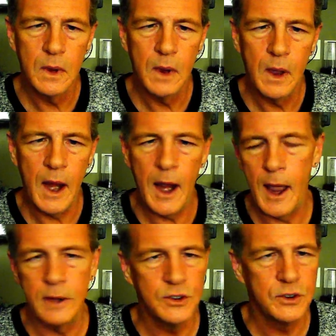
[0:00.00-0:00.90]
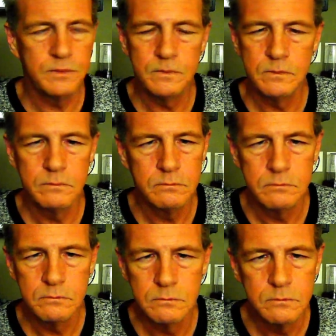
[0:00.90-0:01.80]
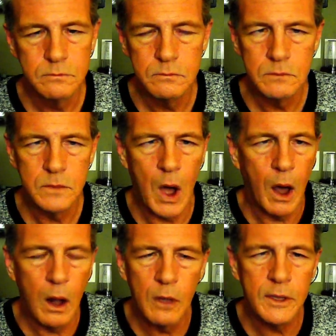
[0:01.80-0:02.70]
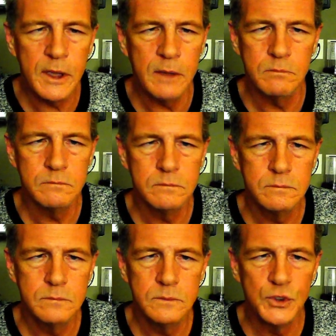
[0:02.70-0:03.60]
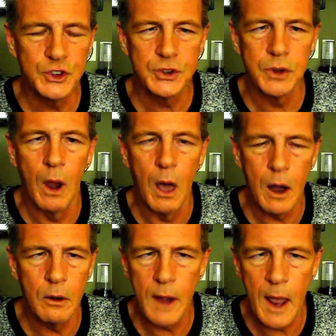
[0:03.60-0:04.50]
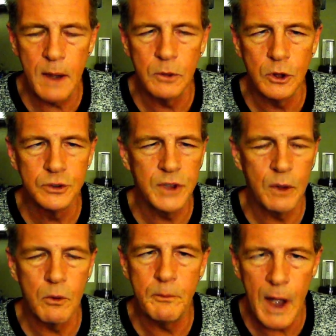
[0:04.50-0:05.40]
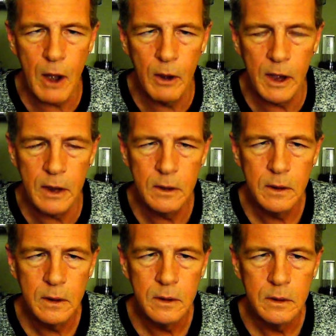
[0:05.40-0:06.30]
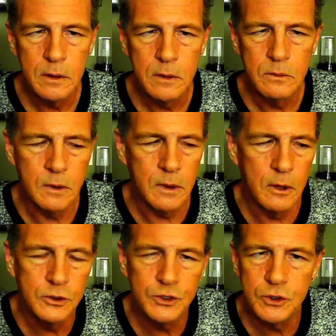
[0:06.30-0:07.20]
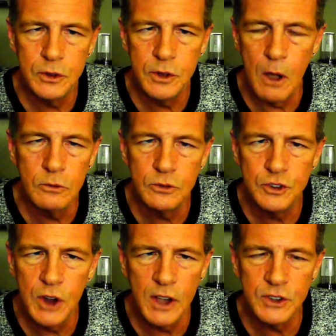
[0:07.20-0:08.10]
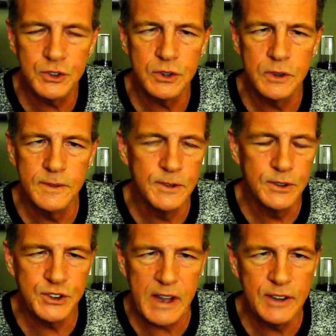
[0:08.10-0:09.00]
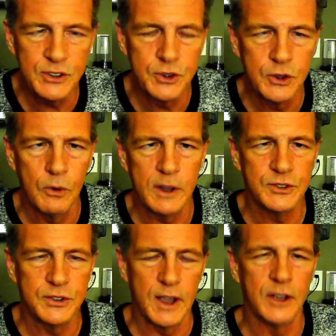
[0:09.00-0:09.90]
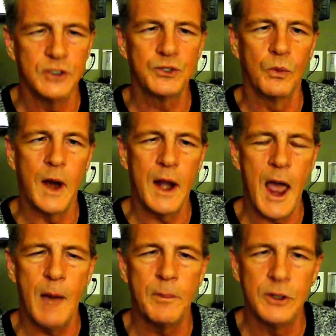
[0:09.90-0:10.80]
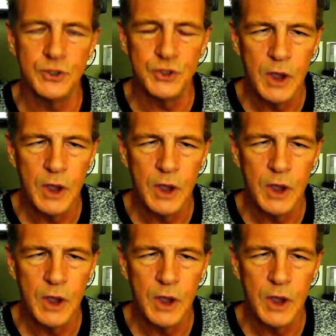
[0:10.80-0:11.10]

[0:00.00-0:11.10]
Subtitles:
and all of the slaughtered animals that were buried. Well, those don't just cease to exist. What happens